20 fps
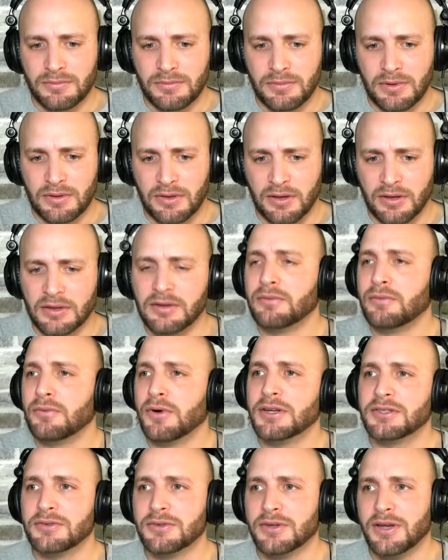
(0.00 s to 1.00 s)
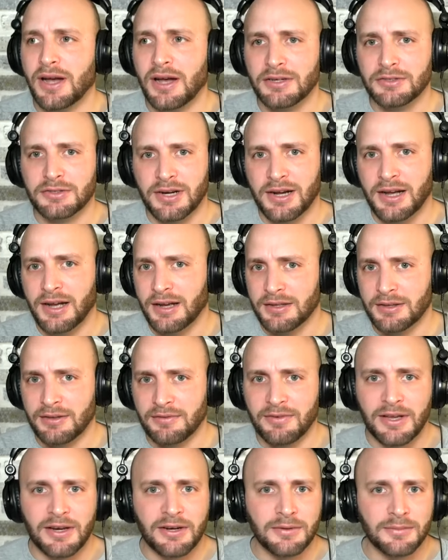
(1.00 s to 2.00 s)
the Russell contract, the
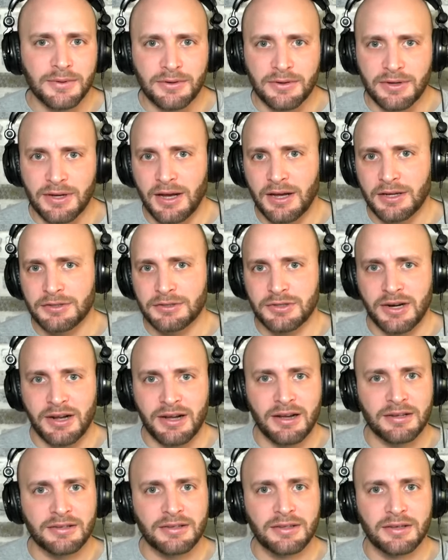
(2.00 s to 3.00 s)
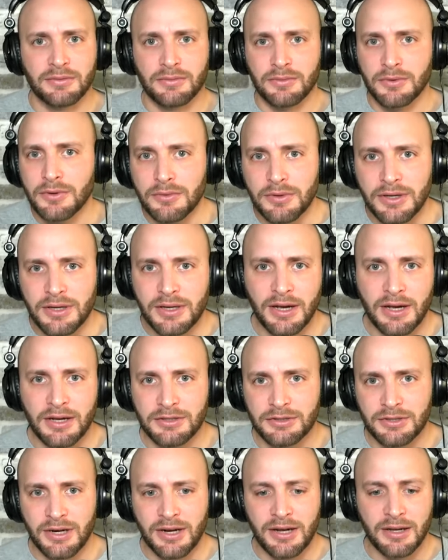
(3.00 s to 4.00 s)
Vanderbilt contract, the Rui
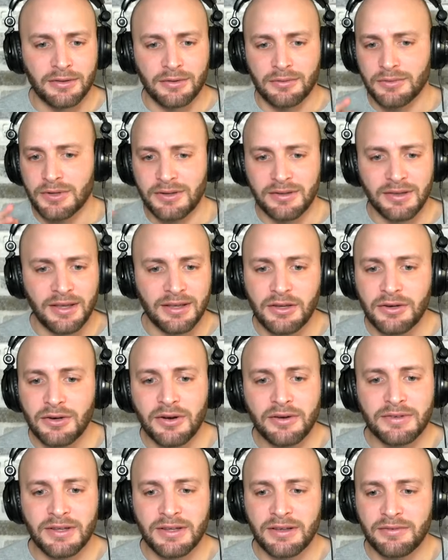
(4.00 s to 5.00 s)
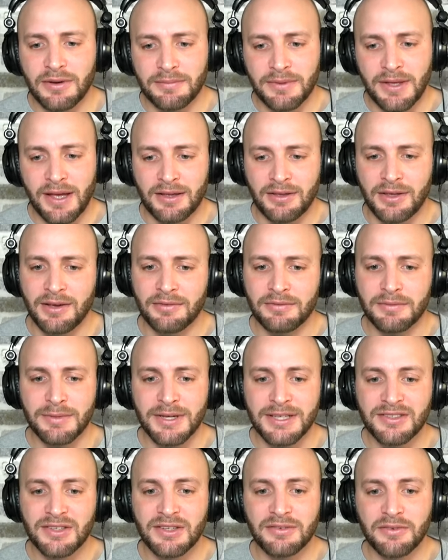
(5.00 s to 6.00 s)
contract, like you don't have to give up that. You have to
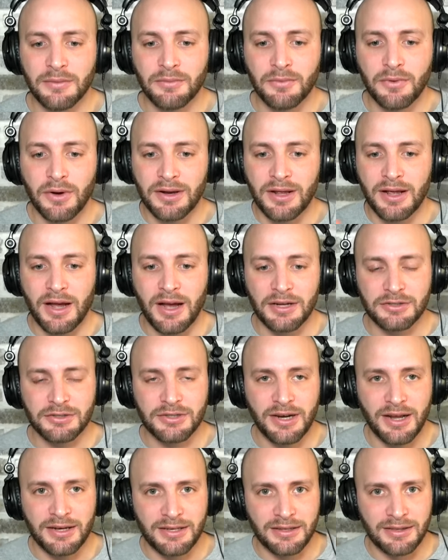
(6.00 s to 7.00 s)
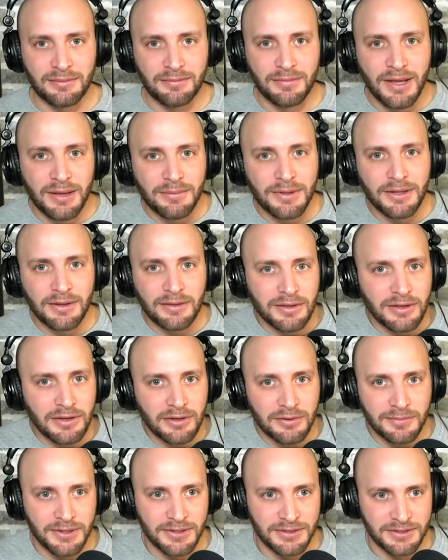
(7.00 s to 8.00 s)
basically give up one contract and then maybe a
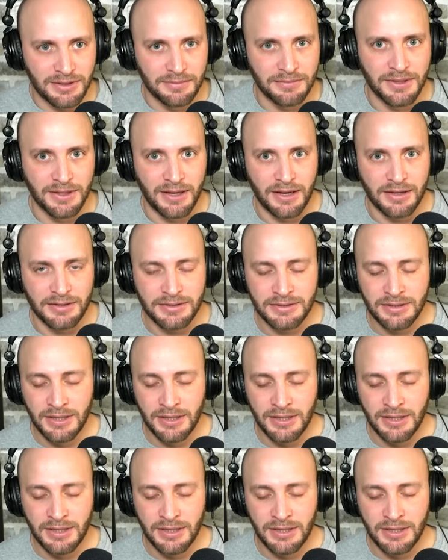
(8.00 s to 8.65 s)
little bit of something else.